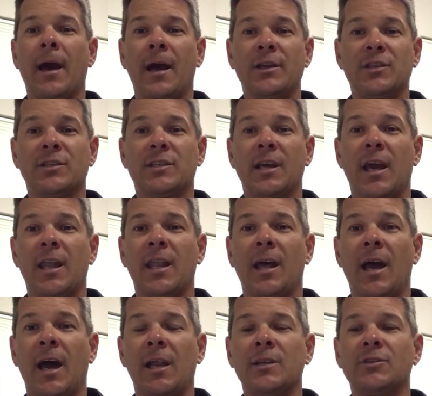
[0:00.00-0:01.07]
just to get the
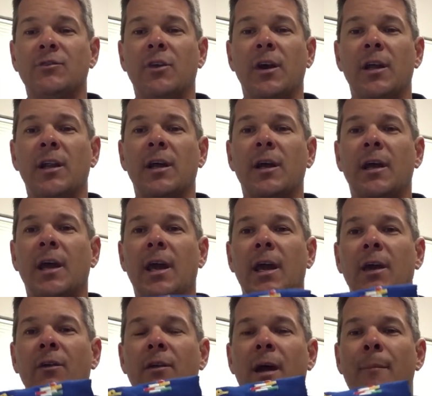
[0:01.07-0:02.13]
colours right.
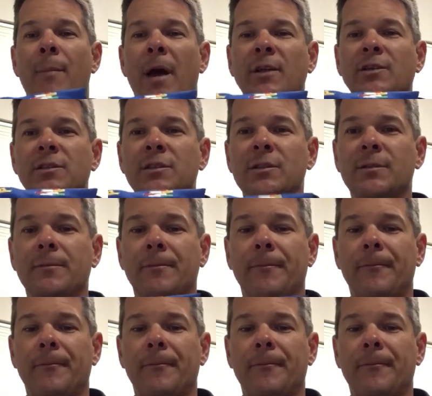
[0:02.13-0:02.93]
Here are our badges.